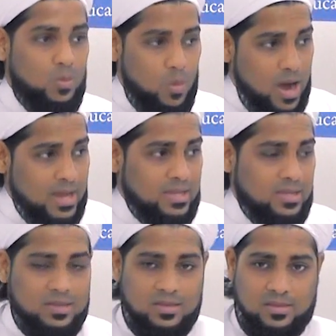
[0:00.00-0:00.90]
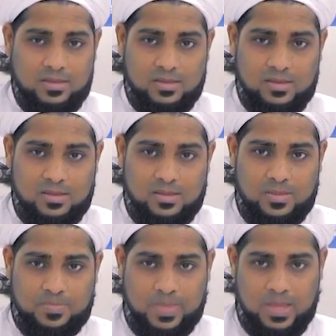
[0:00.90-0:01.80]
Why?
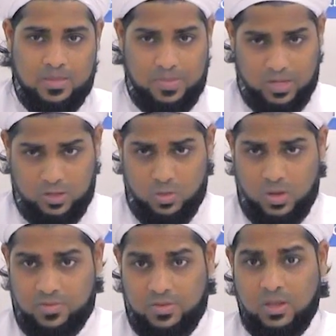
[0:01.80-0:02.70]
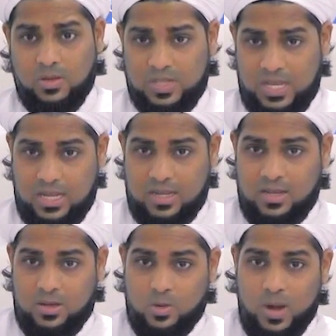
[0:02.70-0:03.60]
Because you want to follow a shaykh
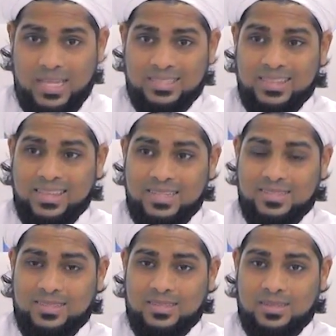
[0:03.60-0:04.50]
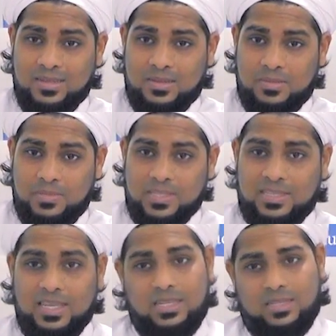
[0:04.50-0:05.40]
who has less
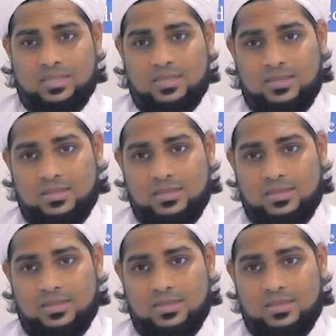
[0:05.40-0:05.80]
mistakes.